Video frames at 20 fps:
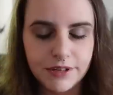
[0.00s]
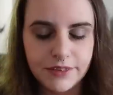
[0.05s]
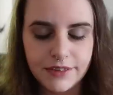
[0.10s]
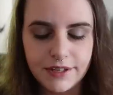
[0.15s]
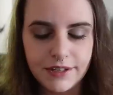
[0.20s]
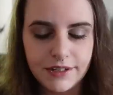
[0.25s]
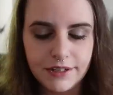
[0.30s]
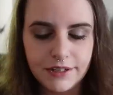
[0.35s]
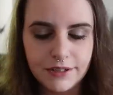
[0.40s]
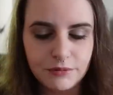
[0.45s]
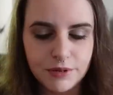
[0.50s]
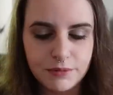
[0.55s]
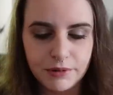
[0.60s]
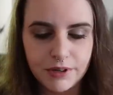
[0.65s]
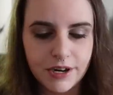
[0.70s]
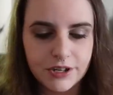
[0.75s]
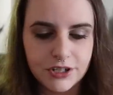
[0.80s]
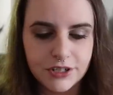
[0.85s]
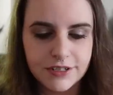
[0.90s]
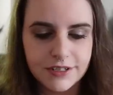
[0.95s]
with the
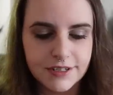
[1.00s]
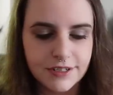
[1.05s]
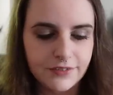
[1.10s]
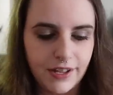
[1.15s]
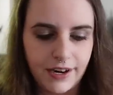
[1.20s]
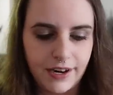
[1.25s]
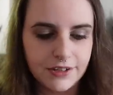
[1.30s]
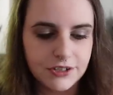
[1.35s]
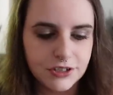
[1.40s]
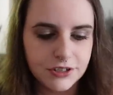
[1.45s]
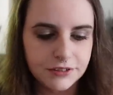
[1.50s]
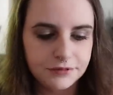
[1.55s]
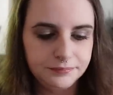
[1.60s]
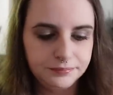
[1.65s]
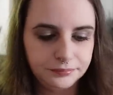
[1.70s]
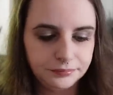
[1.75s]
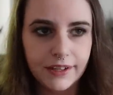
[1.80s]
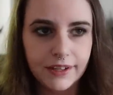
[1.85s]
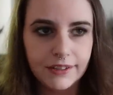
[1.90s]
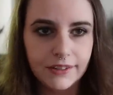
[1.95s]
repercussions of that
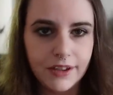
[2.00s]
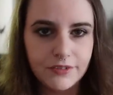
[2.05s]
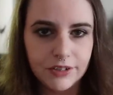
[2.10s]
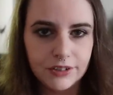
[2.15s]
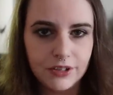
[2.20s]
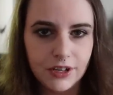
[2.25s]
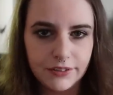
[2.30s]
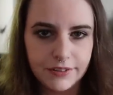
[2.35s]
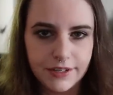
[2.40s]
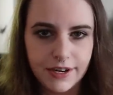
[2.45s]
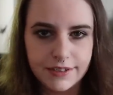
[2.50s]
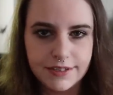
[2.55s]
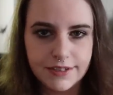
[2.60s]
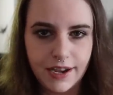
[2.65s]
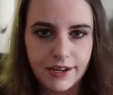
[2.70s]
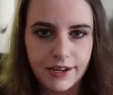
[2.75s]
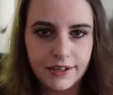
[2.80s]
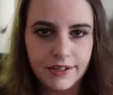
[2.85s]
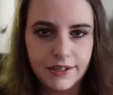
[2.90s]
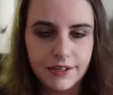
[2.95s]
action. Like 11 o'clock the next
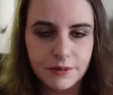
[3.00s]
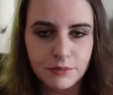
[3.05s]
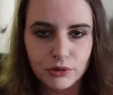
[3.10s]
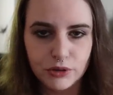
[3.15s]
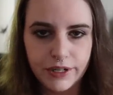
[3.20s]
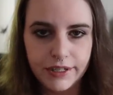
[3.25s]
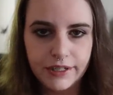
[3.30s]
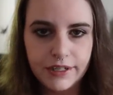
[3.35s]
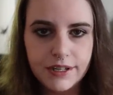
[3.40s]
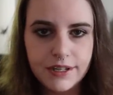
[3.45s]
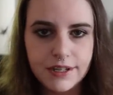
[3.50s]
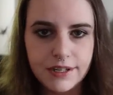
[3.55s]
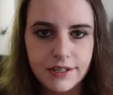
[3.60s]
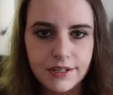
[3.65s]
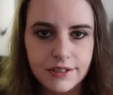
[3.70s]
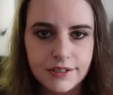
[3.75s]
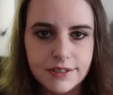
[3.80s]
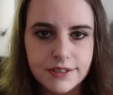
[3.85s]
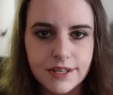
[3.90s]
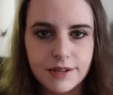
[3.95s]
day in the morning,
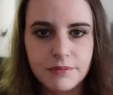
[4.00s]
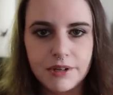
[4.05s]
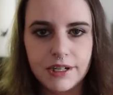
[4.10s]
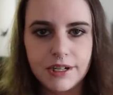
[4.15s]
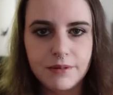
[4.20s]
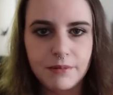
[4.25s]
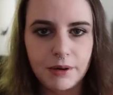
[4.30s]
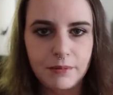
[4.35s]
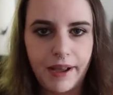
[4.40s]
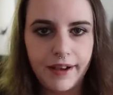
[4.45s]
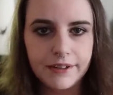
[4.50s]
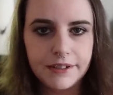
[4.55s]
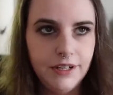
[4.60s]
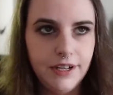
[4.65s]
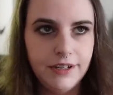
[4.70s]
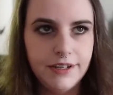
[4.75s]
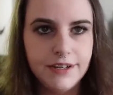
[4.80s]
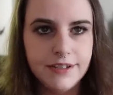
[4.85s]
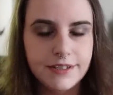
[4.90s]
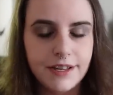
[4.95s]
he sent me an email back,
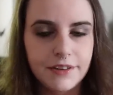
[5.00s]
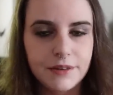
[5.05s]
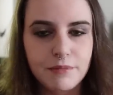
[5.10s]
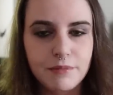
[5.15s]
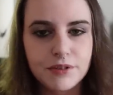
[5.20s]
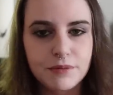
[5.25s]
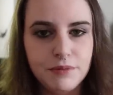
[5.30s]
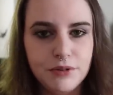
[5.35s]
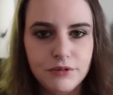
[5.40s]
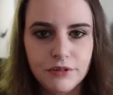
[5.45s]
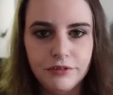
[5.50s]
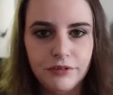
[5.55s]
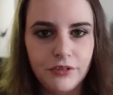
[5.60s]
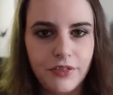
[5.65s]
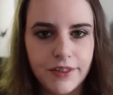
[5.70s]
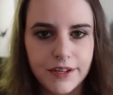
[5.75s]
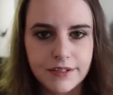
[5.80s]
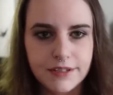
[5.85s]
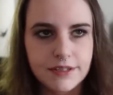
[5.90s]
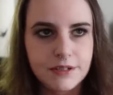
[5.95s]
and he said the most beautiful
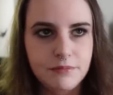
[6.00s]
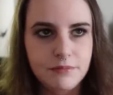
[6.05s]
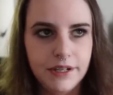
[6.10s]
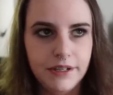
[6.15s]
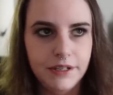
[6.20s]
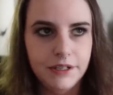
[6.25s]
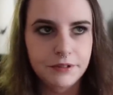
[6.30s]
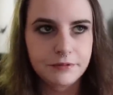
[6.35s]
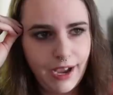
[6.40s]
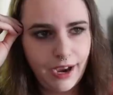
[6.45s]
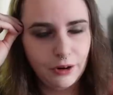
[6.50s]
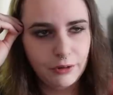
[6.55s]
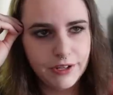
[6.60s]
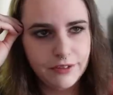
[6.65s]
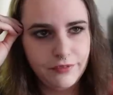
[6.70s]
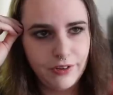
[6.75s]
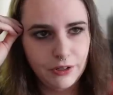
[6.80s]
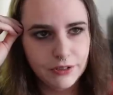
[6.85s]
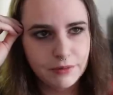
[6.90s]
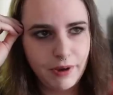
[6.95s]
things to me, how
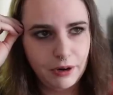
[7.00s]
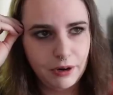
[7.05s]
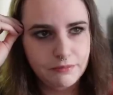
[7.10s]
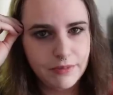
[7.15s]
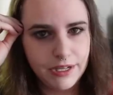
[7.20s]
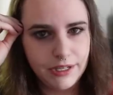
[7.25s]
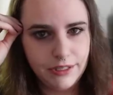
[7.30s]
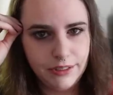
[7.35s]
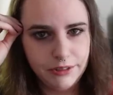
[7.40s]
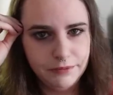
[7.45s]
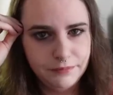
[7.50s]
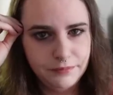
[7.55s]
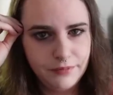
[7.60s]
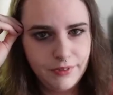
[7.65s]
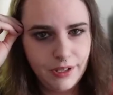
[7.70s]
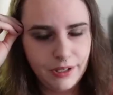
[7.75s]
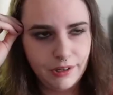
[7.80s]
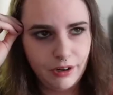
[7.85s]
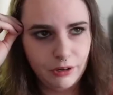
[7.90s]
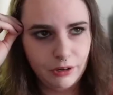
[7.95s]
he felt about me
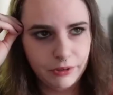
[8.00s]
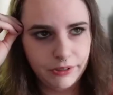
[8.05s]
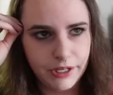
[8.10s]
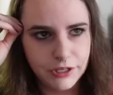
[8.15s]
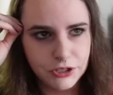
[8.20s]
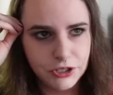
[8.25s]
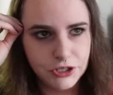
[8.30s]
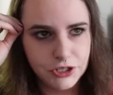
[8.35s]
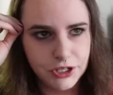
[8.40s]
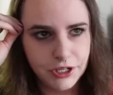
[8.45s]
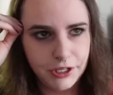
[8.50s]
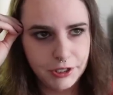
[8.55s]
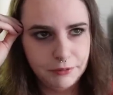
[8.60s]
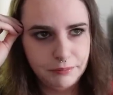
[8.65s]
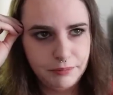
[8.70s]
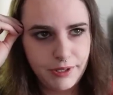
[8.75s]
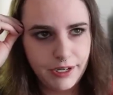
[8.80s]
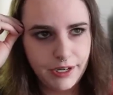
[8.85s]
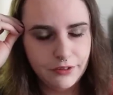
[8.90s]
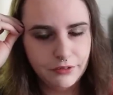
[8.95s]
and our relationship
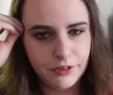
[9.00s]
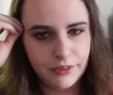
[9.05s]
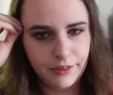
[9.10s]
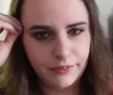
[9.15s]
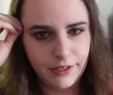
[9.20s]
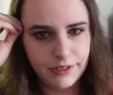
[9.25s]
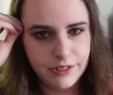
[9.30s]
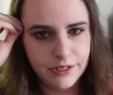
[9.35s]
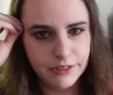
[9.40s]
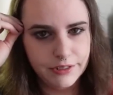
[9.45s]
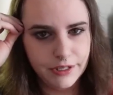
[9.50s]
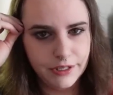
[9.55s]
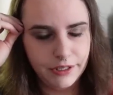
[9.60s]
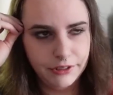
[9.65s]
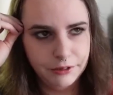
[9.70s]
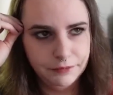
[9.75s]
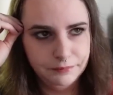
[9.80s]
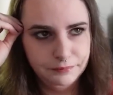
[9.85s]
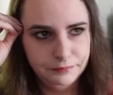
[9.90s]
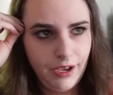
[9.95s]
and everything that he had
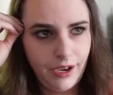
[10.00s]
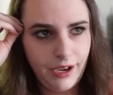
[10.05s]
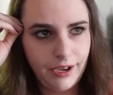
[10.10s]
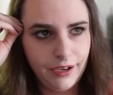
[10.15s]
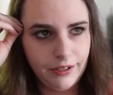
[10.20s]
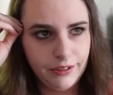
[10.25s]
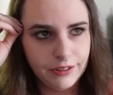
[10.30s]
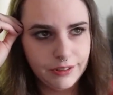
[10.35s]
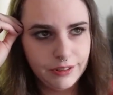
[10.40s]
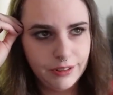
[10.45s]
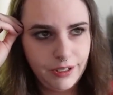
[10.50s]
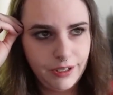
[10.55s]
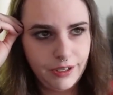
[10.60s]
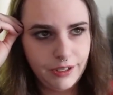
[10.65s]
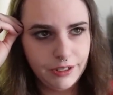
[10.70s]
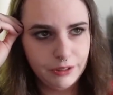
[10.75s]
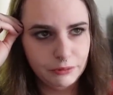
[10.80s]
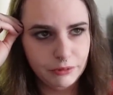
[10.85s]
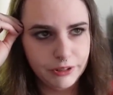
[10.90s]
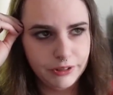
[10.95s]
done, and
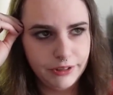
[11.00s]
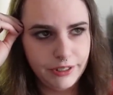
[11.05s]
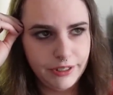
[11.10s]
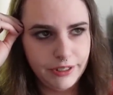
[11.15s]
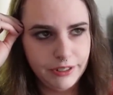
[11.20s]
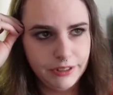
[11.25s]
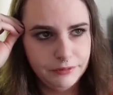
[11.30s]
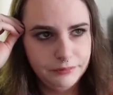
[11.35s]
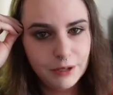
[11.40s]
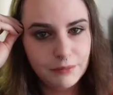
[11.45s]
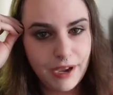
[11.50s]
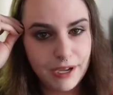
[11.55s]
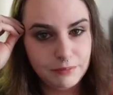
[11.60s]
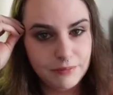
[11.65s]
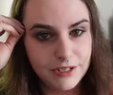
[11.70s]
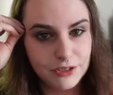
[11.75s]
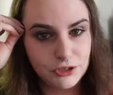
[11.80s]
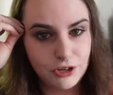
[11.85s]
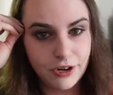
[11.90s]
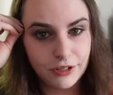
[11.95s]
it really made
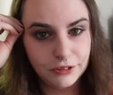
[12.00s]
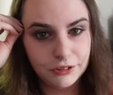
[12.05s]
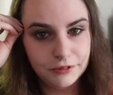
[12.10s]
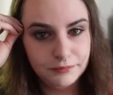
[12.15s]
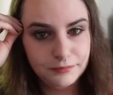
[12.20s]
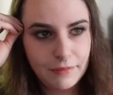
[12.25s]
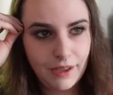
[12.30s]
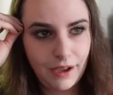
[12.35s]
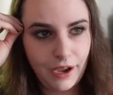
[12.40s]
me struggle.